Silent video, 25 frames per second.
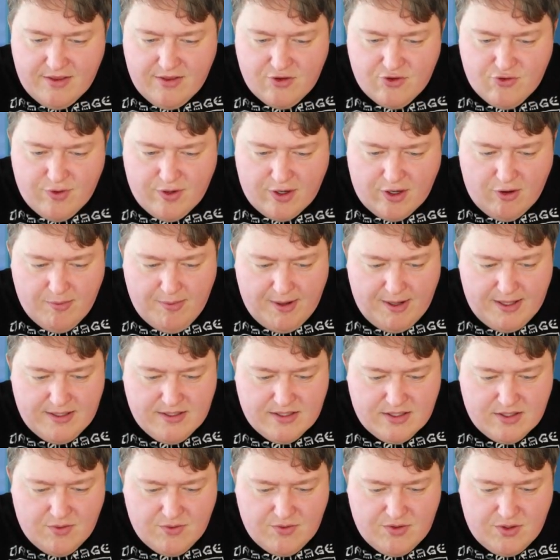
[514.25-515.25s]
The trigger buttons
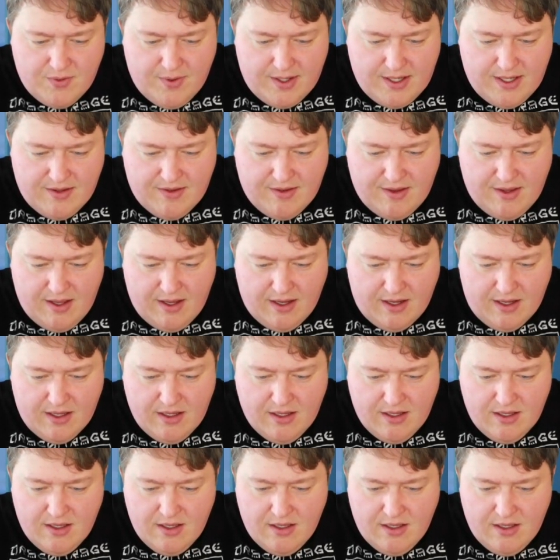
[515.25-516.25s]
don't do anything.
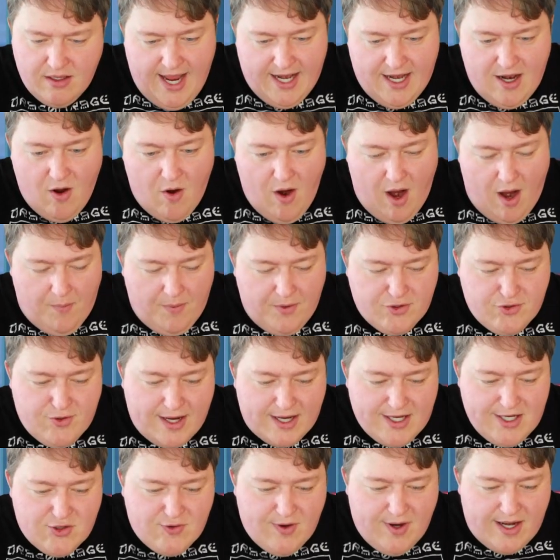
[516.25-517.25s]
And alright, we
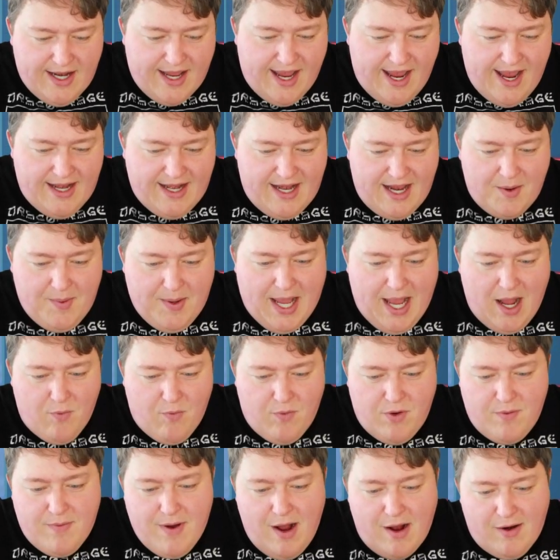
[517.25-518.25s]
tried to trade again, and we got
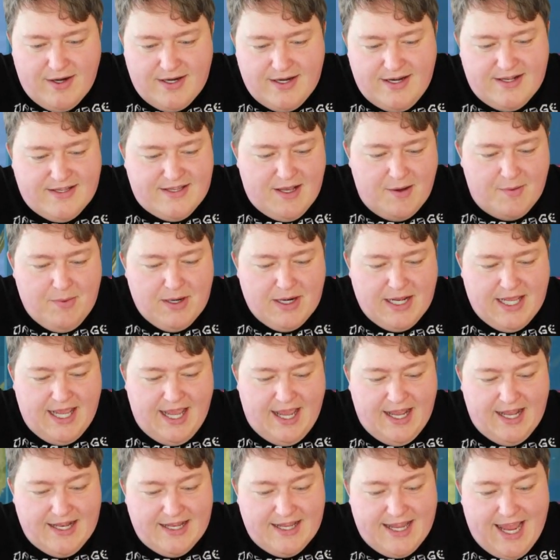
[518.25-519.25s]
rerouted to
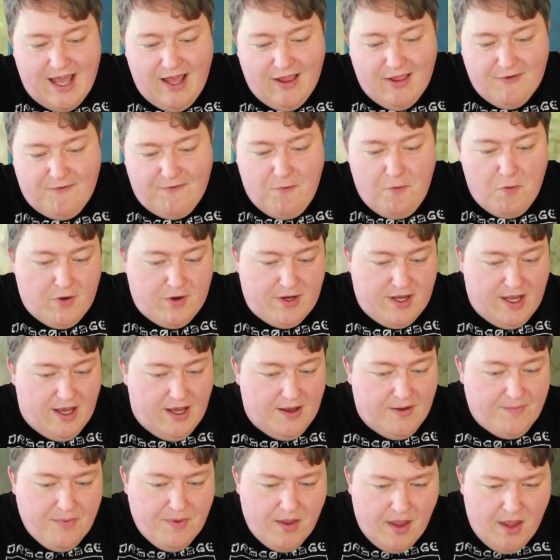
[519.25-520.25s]
somebody in
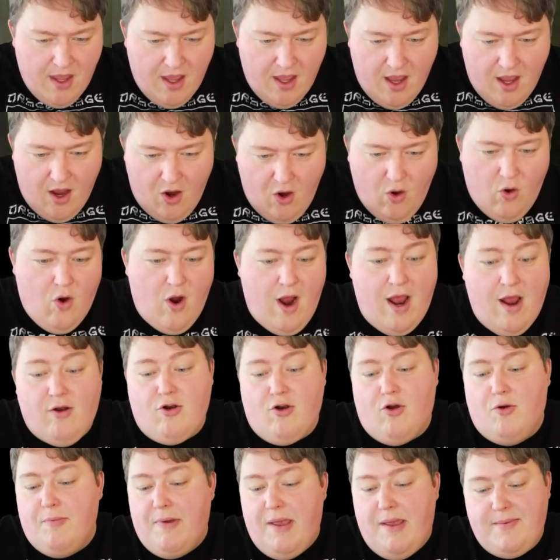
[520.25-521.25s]
California. Or, I don't
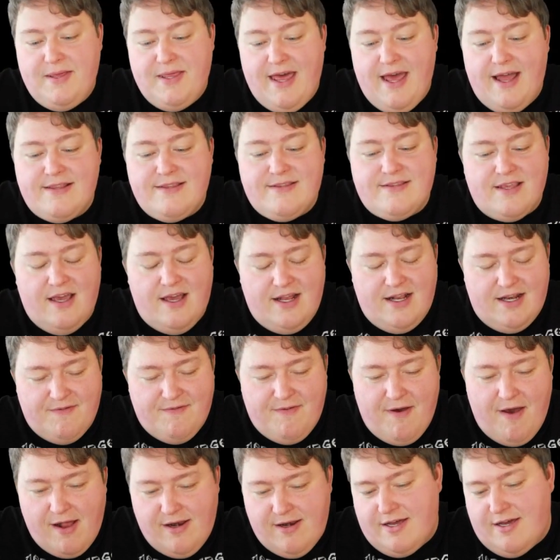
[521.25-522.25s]
know, maybe that's
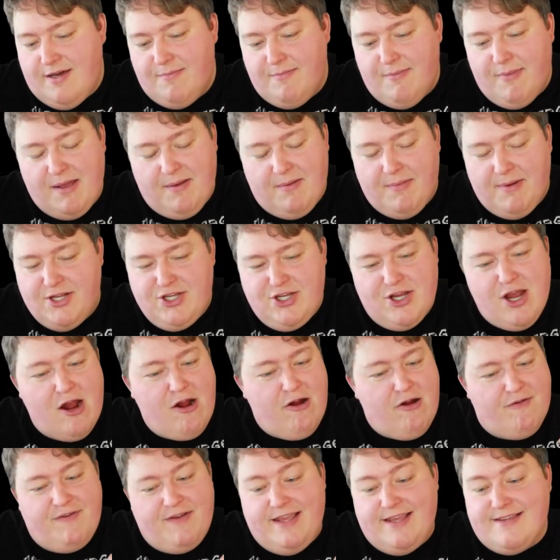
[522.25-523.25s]
Nevada. My
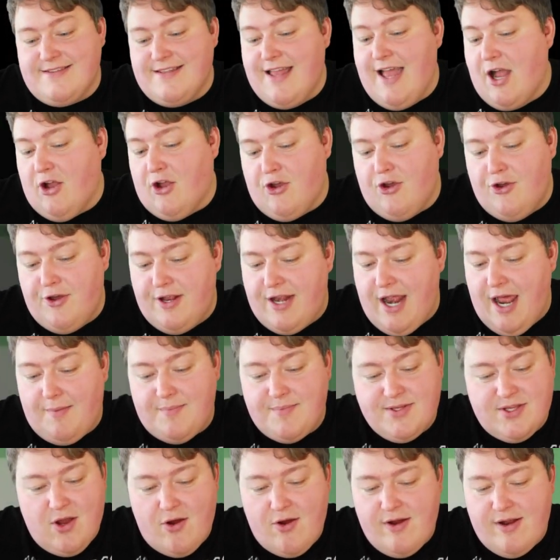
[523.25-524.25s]
geography is not good. I'm
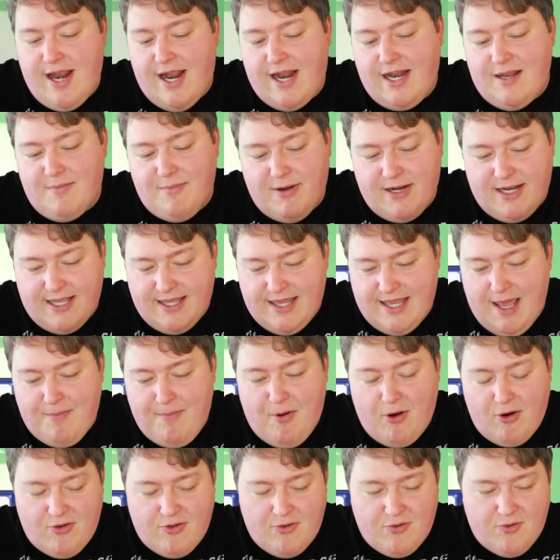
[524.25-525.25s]
sorry to anybody in that
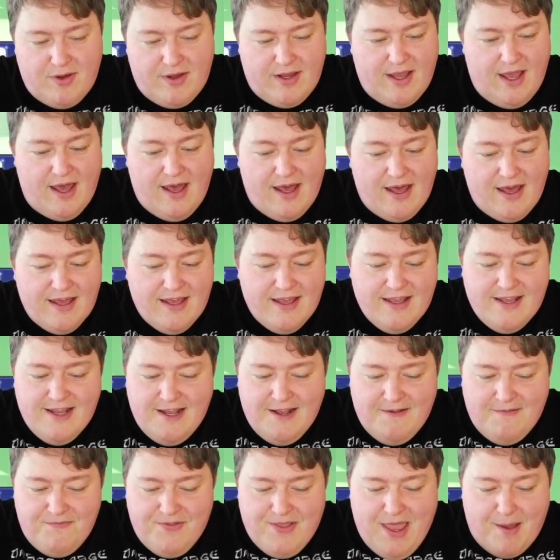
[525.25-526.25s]
part of
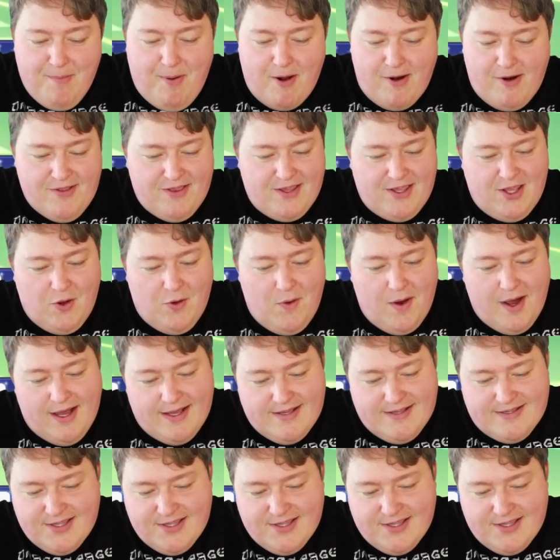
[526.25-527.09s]
the U.S.